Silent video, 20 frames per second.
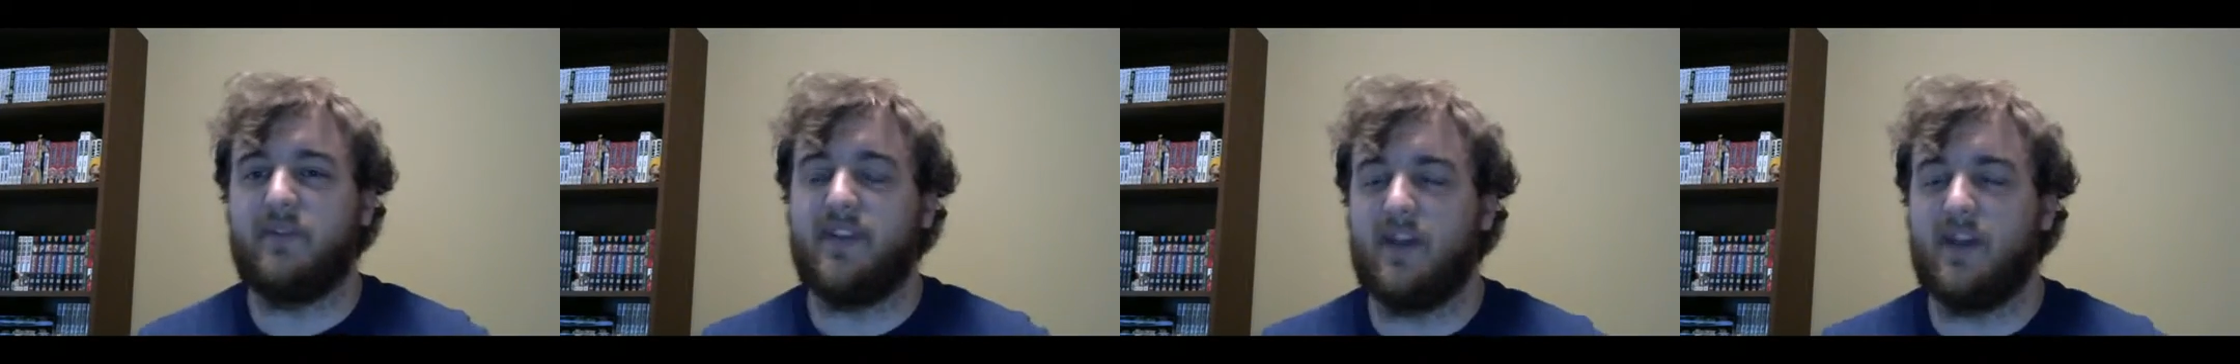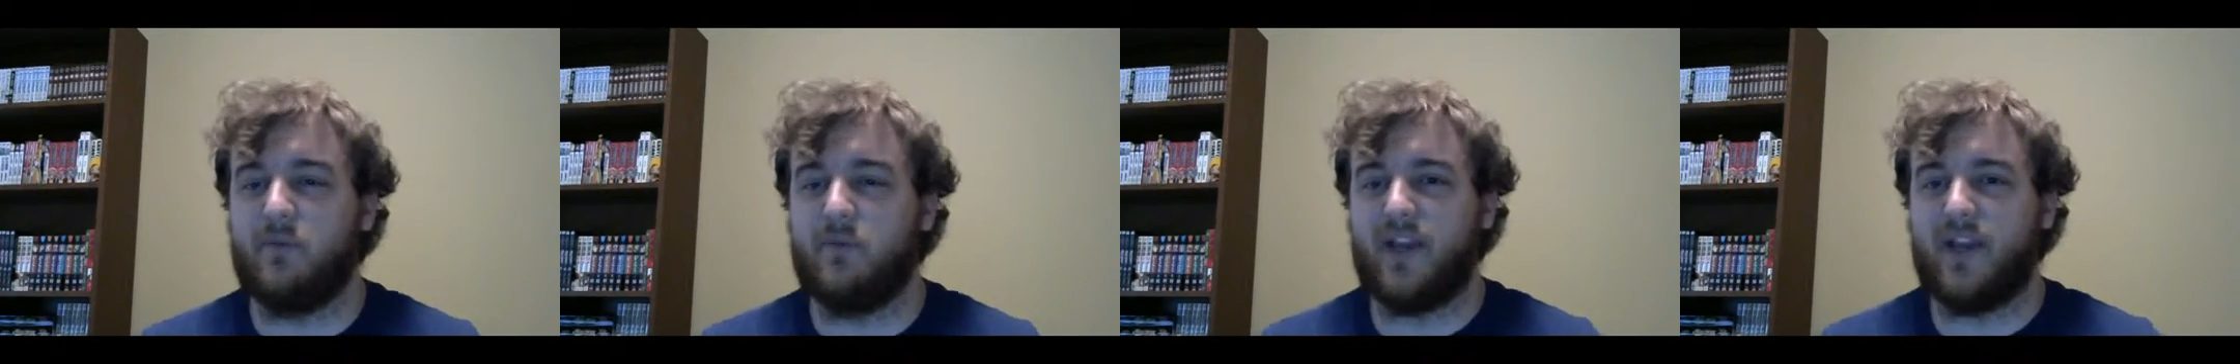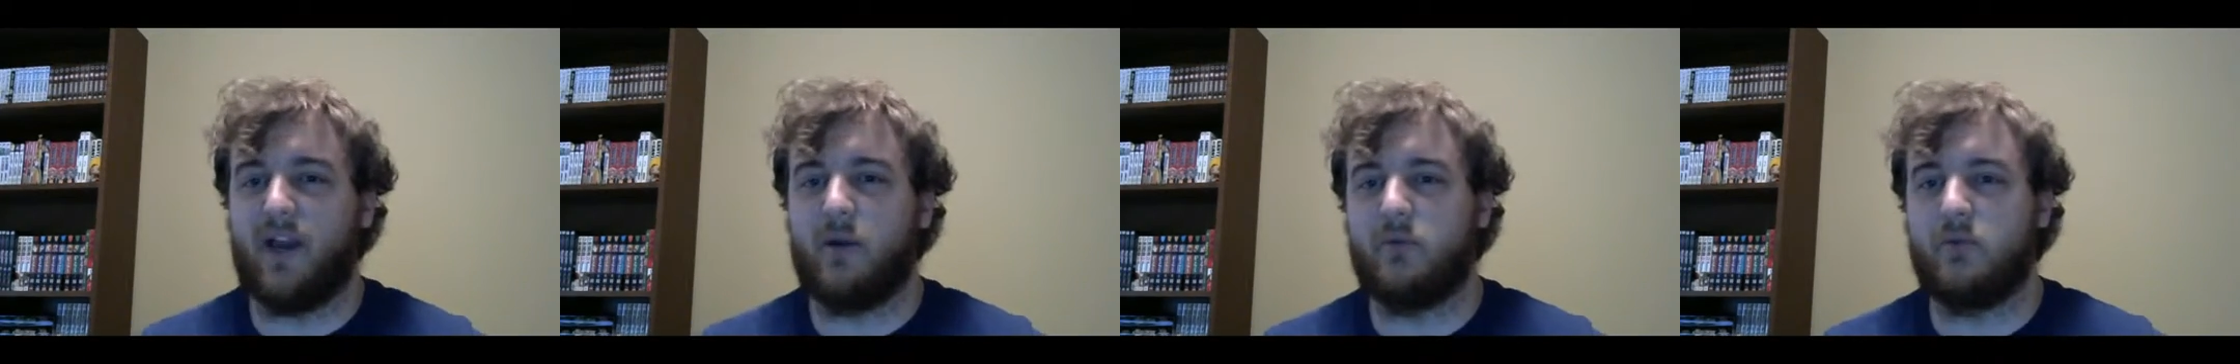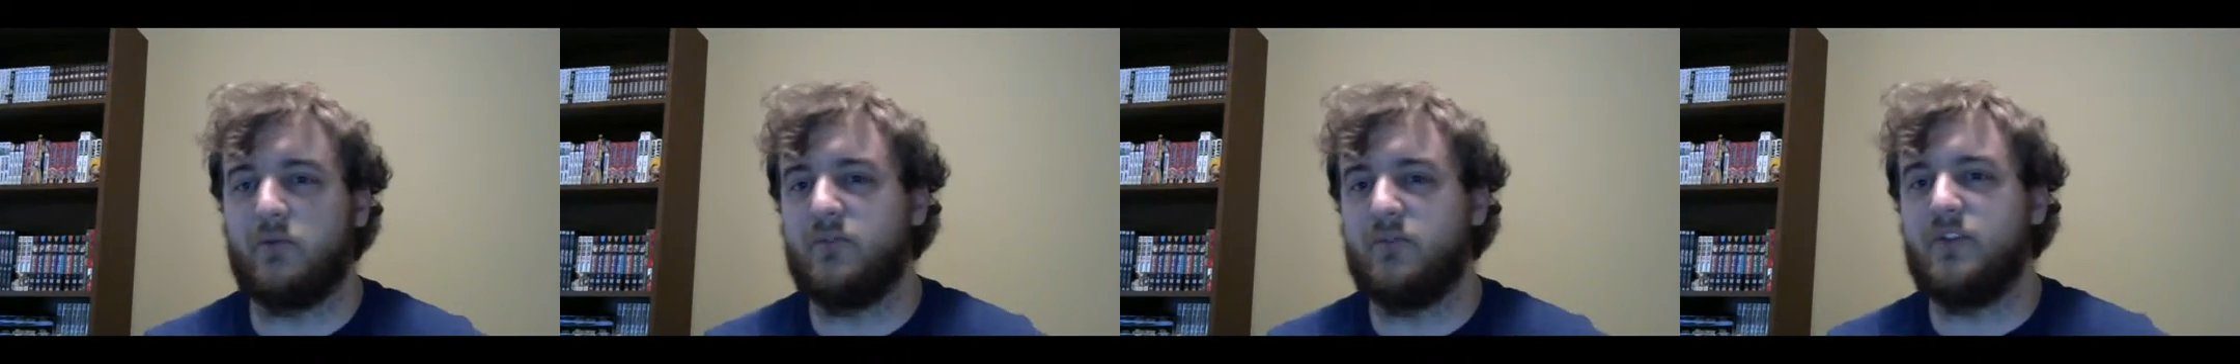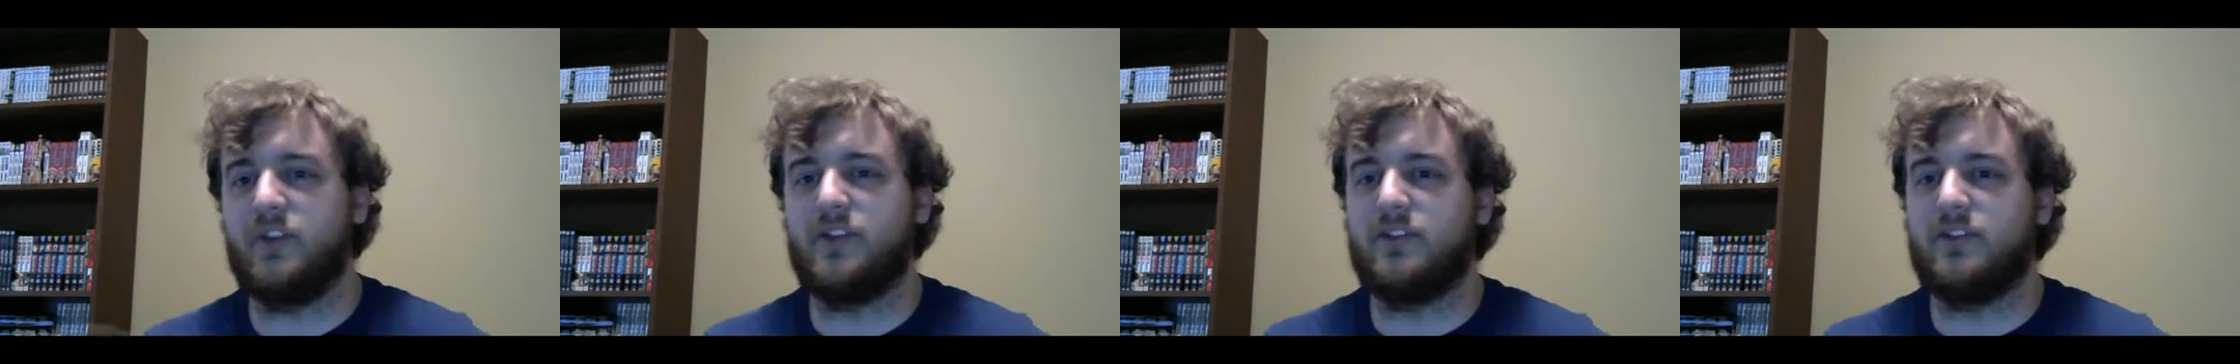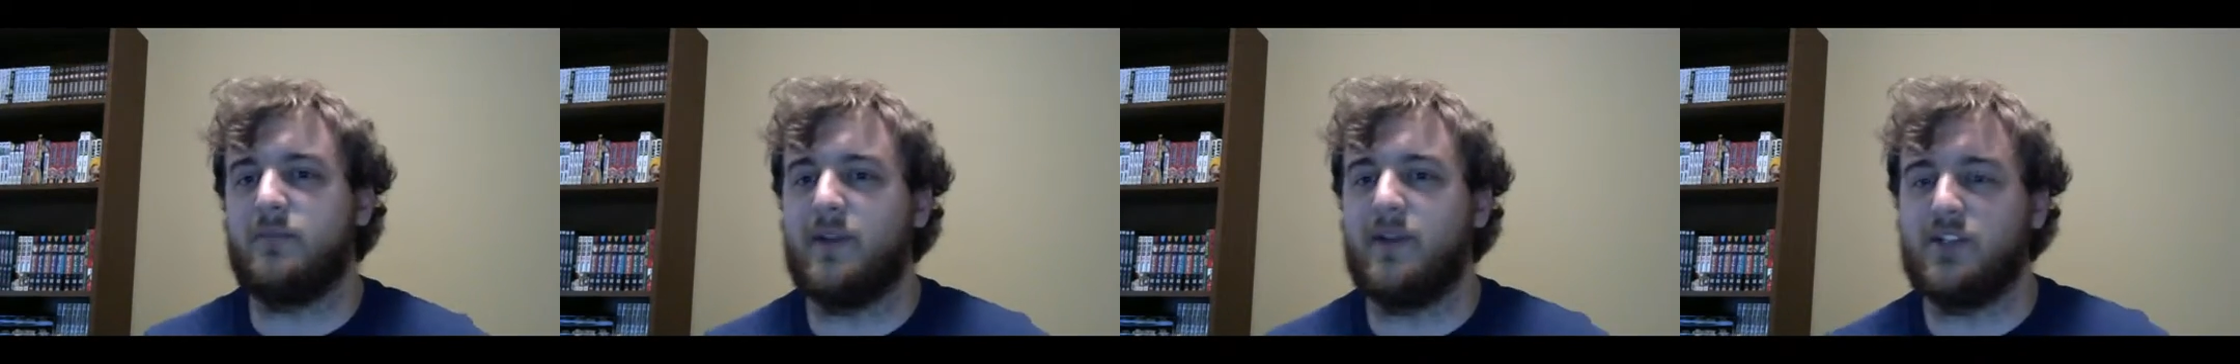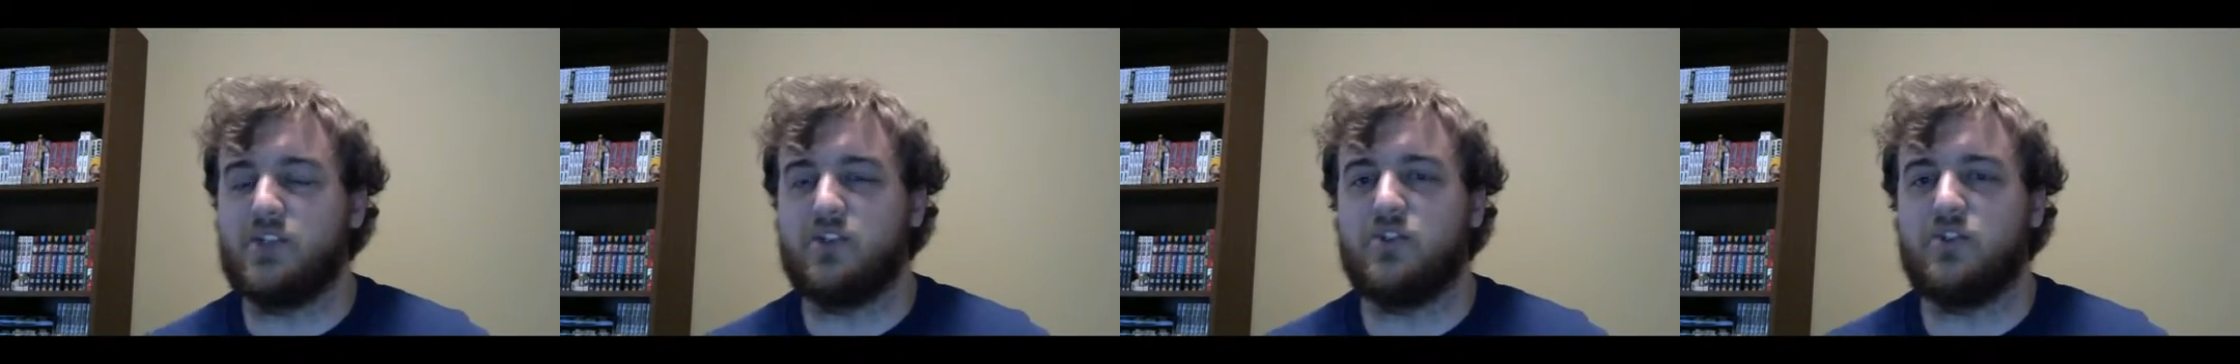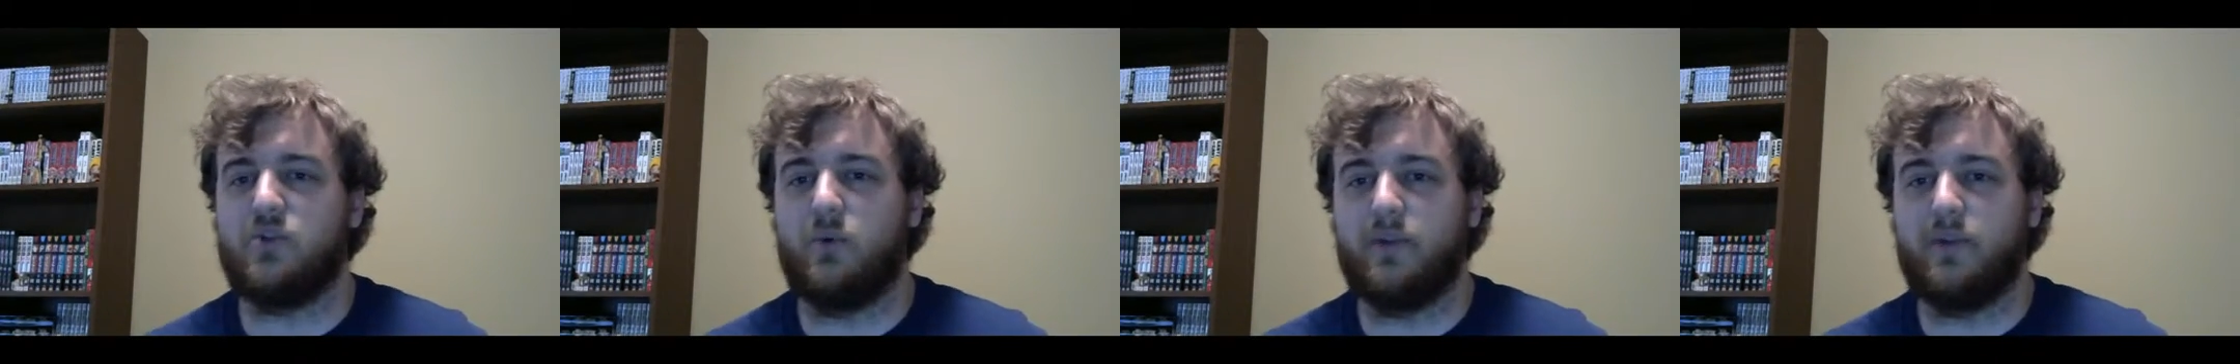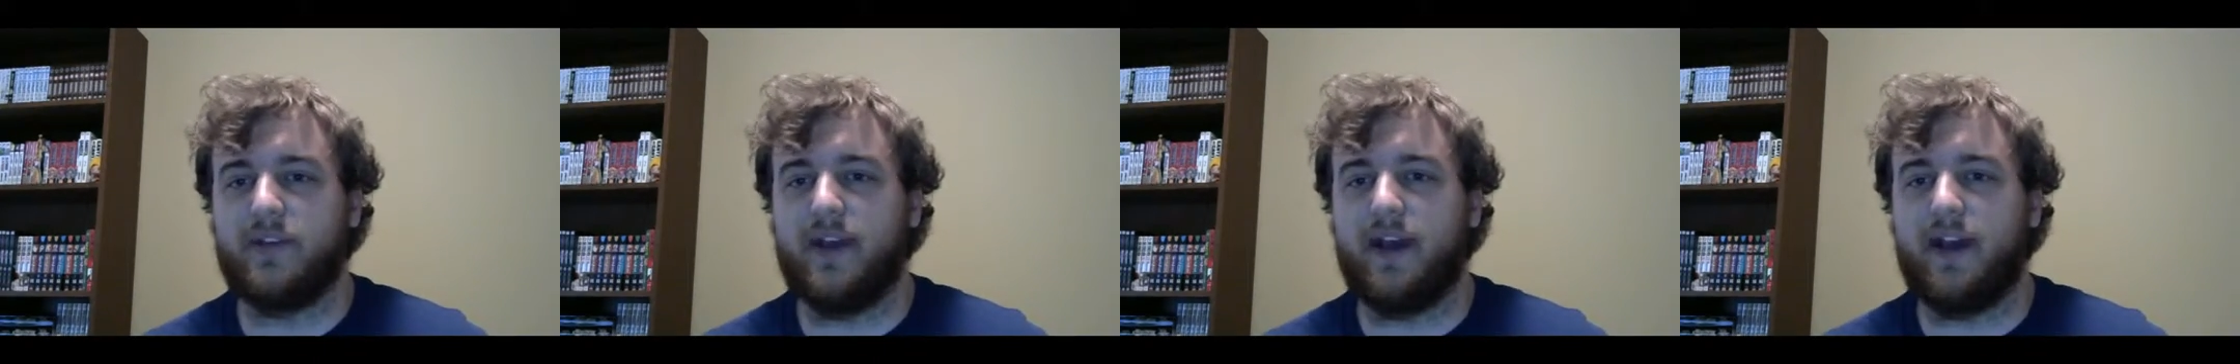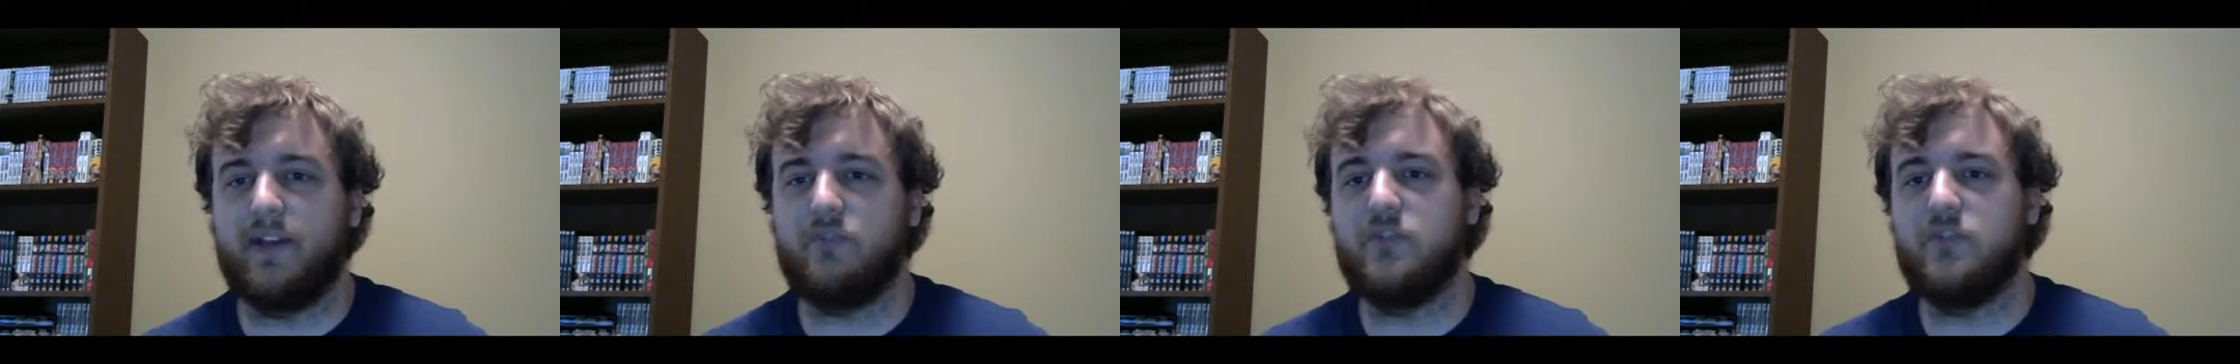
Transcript: but then we kind of revealed the Dimension Sword guy.